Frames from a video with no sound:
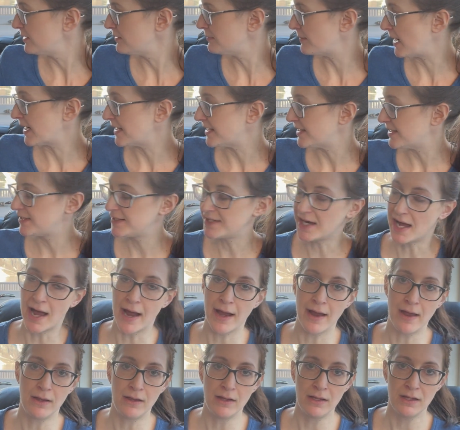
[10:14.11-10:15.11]
my
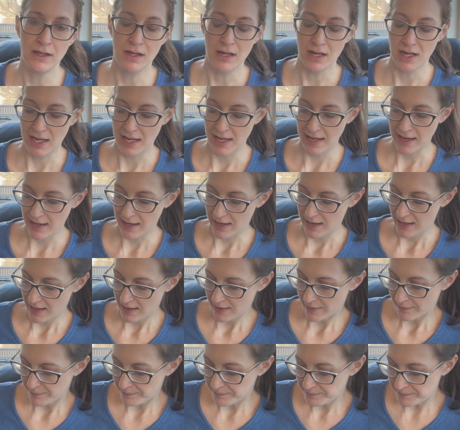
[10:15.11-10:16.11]
style,
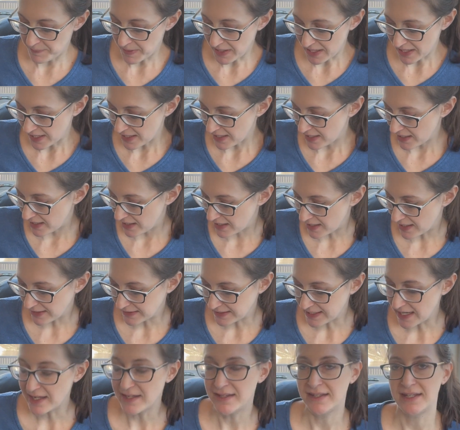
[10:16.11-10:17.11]
but
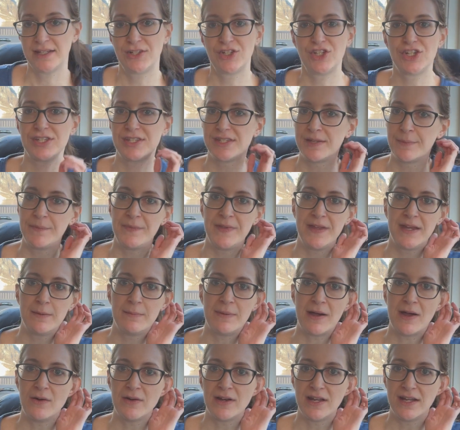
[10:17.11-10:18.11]
again, like just something
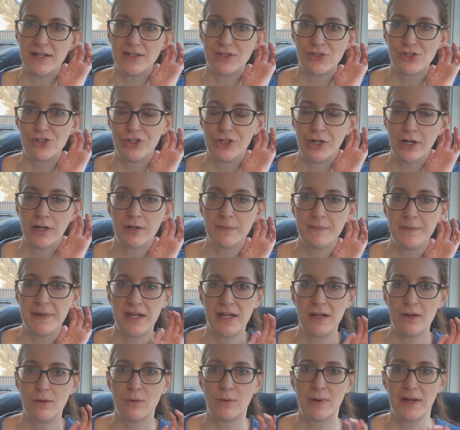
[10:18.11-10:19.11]
about it struck
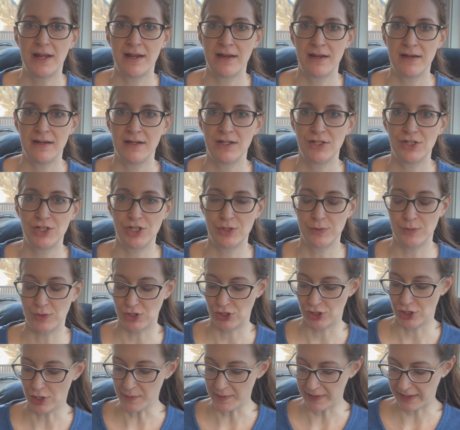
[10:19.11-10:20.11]
me when she was
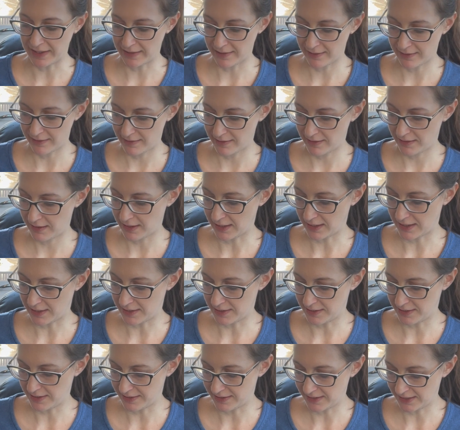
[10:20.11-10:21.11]
showing it.
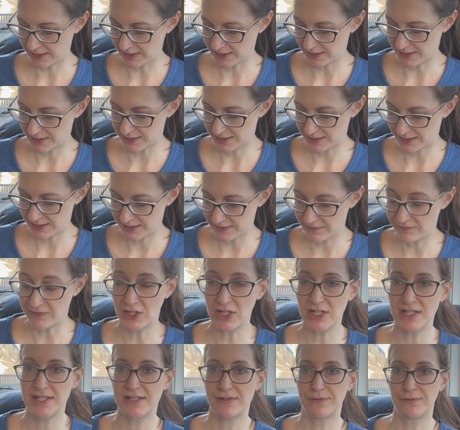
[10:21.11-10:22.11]
And I think it's
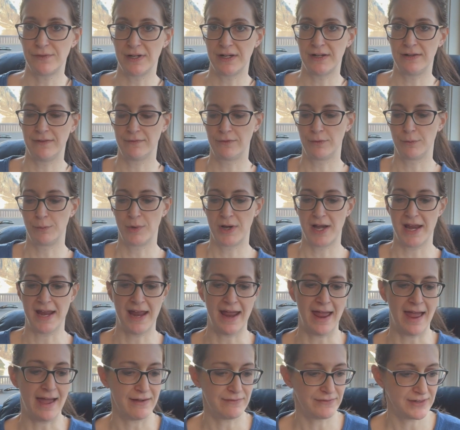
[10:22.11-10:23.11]
very different from what I
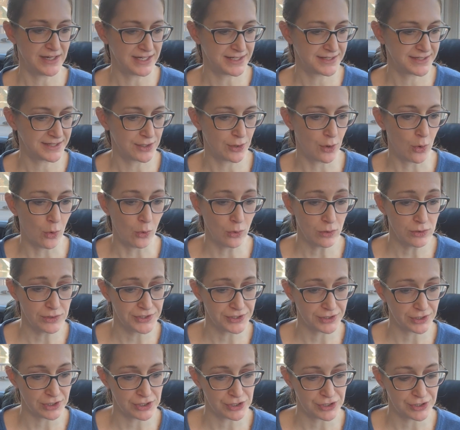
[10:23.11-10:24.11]
have, and it's an
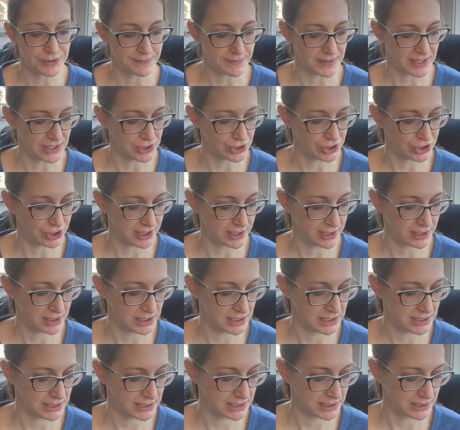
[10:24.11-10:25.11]
older
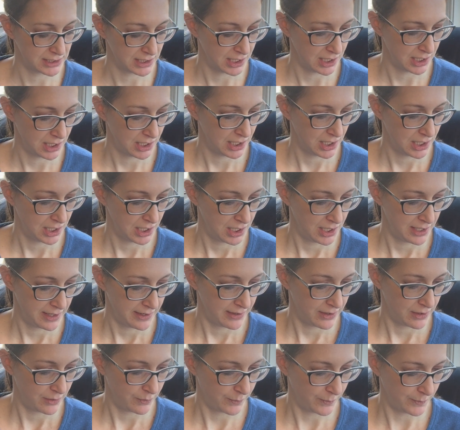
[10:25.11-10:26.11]
Dimensions.
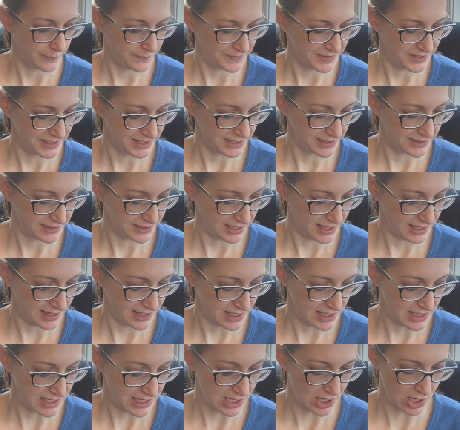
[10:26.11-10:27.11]
Does it say the
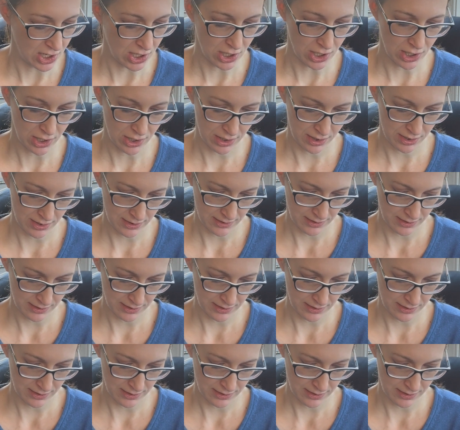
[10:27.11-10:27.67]
year?